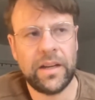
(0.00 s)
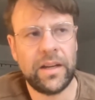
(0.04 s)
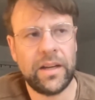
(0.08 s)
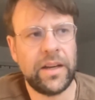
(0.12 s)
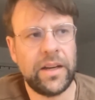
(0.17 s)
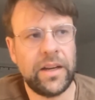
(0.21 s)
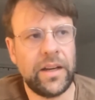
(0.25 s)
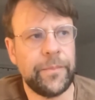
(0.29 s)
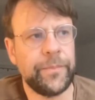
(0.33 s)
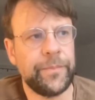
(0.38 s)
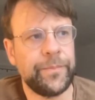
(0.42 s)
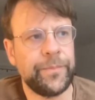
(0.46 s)

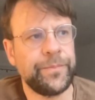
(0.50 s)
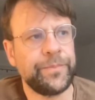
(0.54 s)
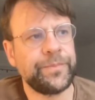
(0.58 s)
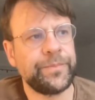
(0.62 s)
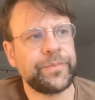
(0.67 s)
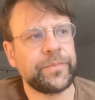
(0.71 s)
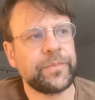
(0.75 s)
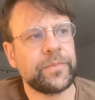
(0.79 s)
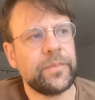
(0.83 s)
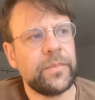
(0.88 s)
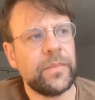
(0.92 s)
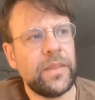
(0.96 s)

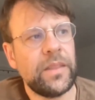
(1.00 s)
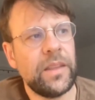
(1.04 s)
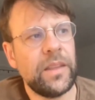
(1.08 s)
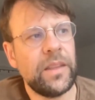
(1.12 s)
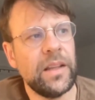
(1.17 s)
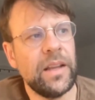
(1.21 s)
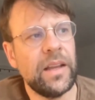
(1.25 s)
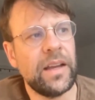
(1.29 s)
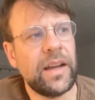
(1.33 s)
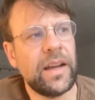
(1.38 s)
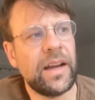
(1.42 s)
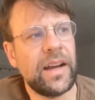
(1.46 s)
Um,
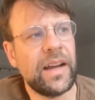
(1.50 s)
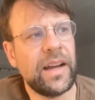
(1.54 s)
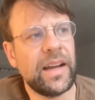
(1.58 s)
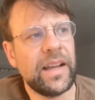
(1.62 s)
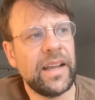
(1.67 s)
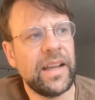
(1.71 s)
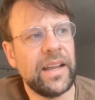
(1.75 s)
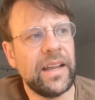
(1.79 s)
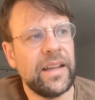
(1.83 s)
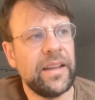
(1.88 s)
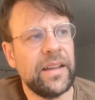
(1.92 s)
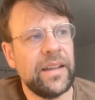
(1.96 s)

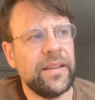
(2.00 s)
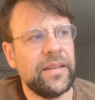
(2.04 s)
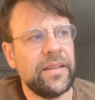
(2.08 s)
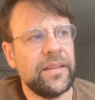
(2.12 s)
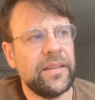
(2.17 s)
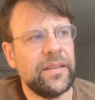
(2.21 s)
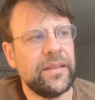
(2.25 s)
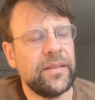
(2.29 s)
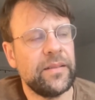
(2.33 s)
I